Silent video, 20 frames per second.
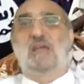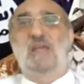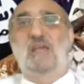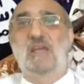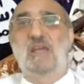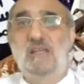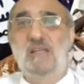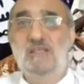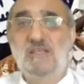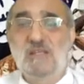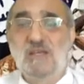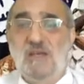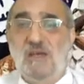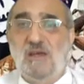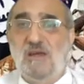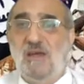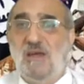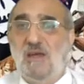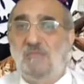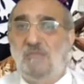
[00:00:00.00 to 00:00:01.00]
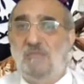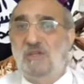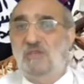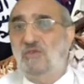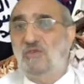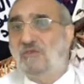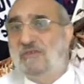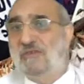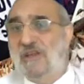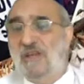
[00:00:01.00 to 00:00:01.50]
killed.
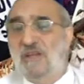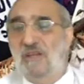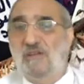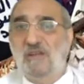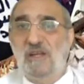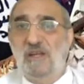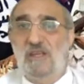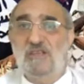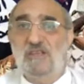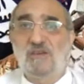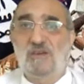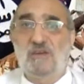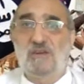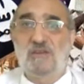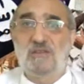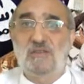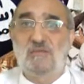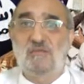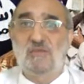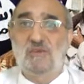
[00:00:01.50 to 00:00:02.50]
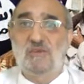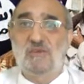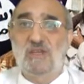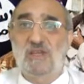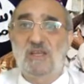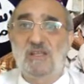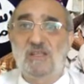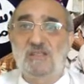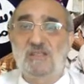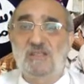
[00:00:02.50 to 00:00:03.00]
But over here in Israel, they were
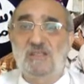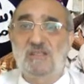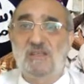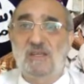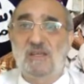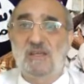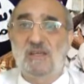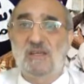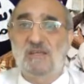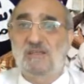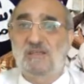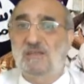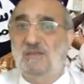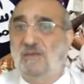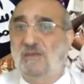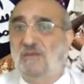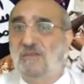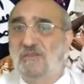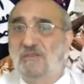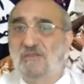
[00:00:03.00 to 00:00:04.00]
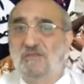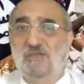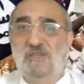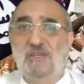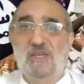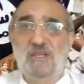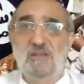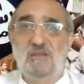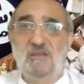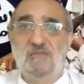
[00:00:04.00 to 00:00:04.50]
killed,
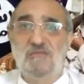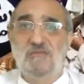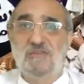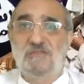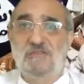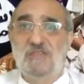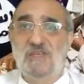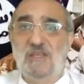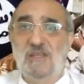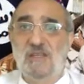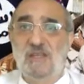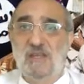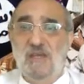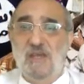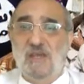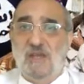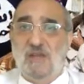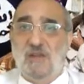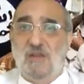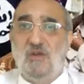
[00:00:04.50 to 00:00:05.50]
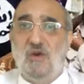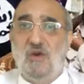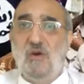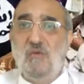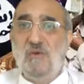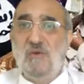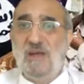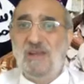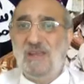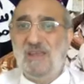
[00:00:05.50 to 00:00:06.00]
13 or 15. No
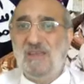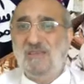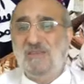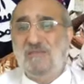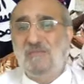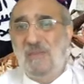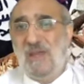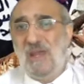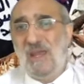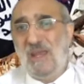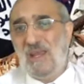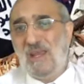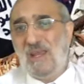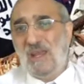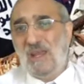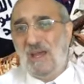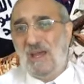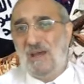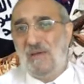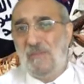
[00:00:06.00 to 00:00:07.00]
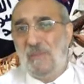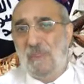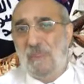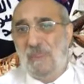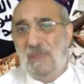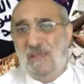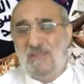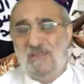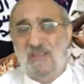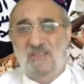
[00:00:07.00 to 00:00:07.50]
one in the media,
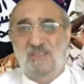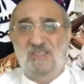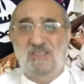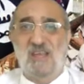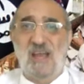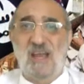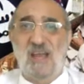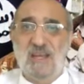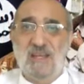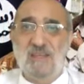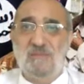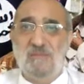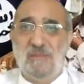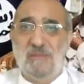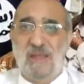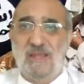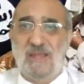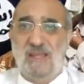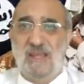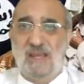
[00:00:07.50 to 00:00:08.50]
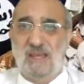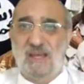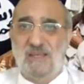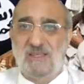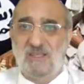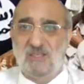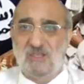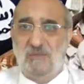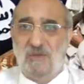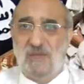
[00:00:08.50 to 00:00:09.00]
in the silent
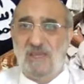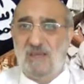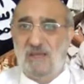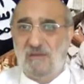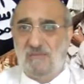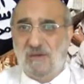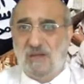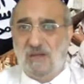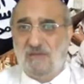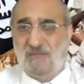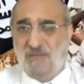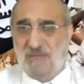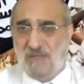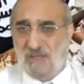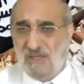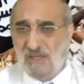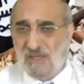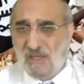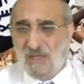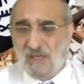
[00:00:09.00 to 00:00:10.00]
media, speaking about the